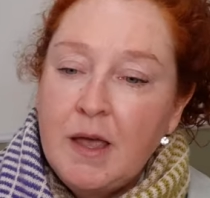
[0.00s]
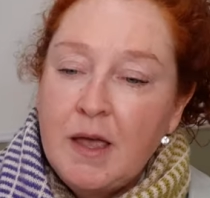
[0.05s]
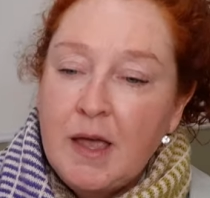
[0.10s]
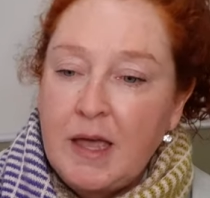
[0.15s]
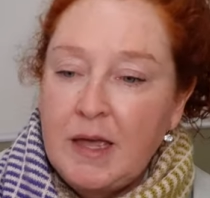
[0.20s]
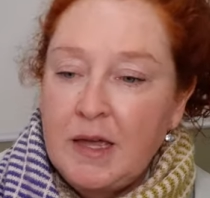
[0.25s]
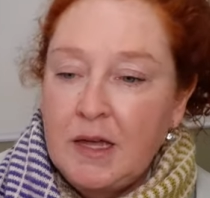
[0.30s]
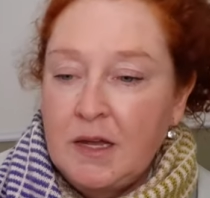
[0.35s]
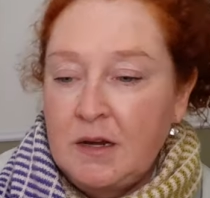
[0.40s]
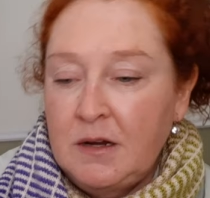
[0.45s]

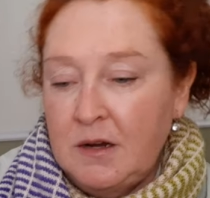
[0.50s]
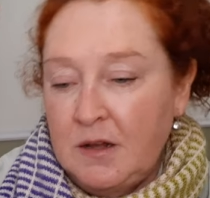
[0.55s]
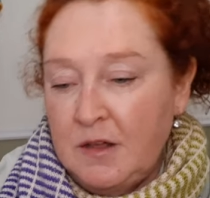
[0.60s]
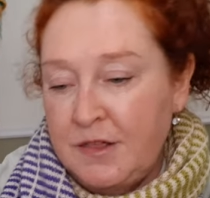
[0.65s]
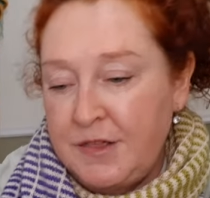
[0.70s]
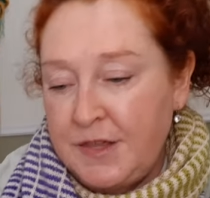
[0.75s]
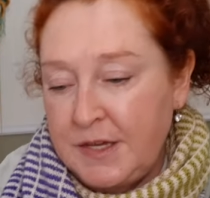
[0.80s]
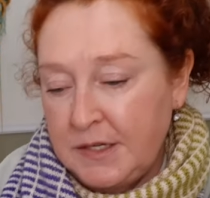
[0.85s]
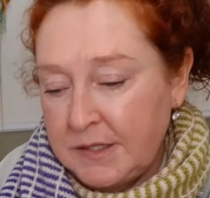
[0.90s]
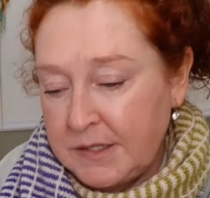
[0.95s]
And
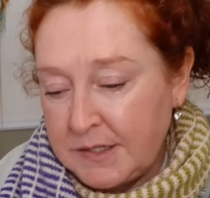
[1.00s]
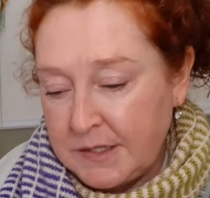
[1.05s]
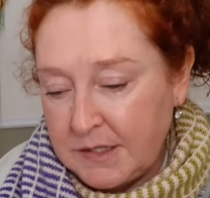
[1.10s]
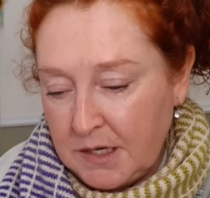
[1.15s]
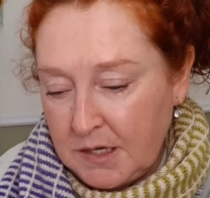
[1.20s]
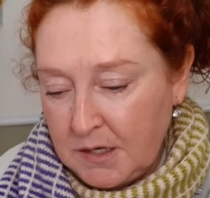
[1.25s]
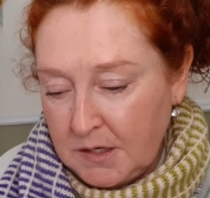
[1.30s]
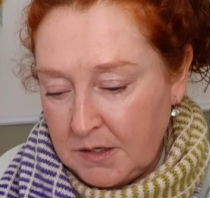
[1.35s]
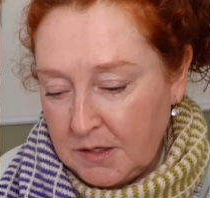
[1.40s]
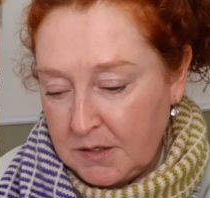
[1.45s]
this
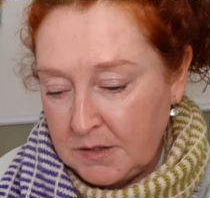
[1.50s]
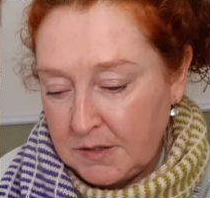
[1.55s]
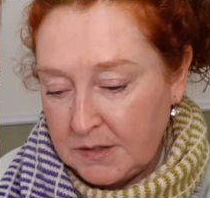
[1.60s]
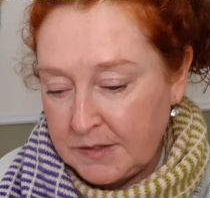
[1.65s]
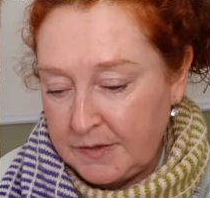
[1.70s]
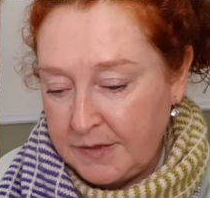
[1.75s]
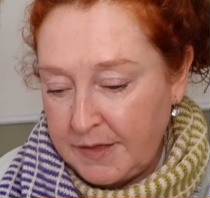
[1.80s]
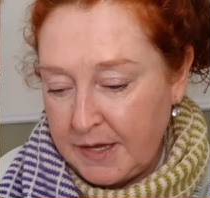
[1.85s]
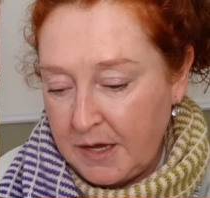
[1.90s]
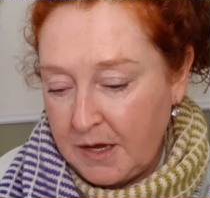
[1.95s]

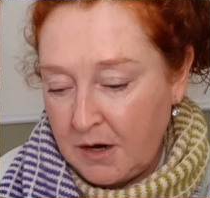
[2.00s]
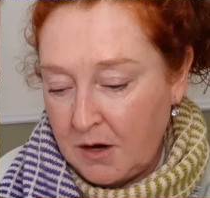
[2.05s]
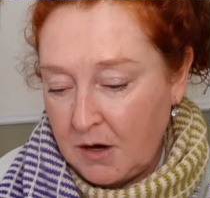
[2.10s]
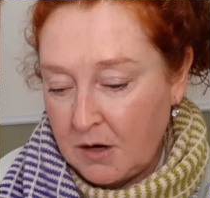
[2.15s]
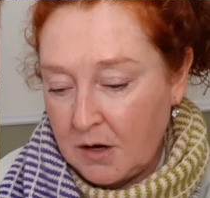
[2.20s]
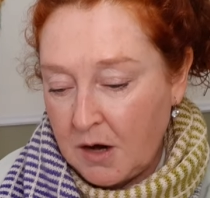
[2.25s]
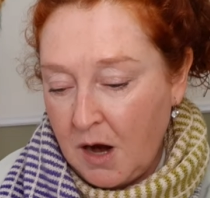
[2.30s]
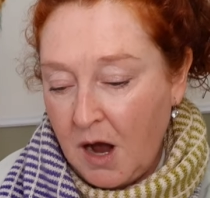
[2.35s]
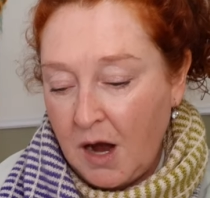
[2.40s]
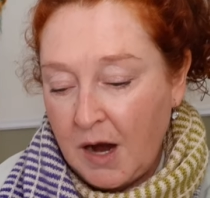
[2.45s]
is
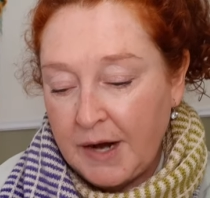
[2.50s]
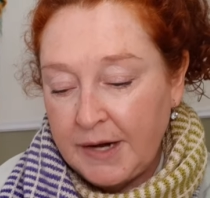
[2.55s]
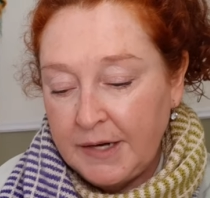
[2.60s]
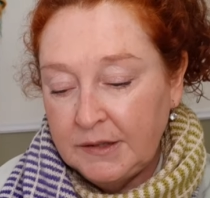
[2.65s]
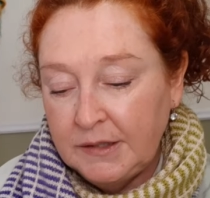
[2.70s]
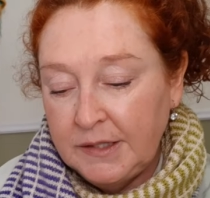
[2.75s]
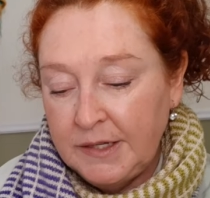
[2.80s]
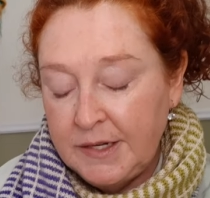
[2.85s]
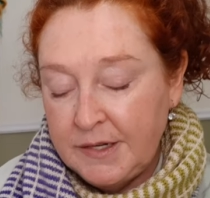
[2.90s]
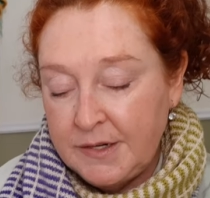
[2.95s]
their
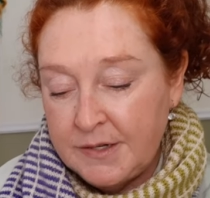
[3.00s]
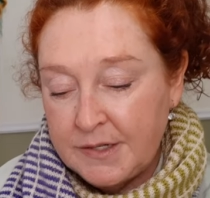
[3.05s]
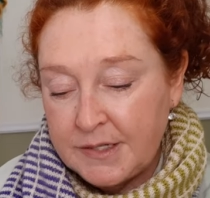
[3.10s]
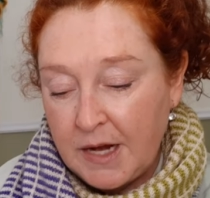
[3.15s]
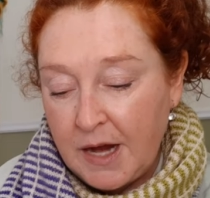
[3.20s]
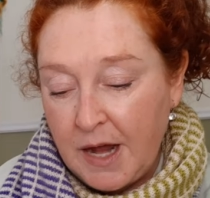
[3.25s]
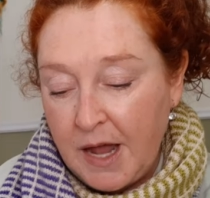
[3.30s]
Highland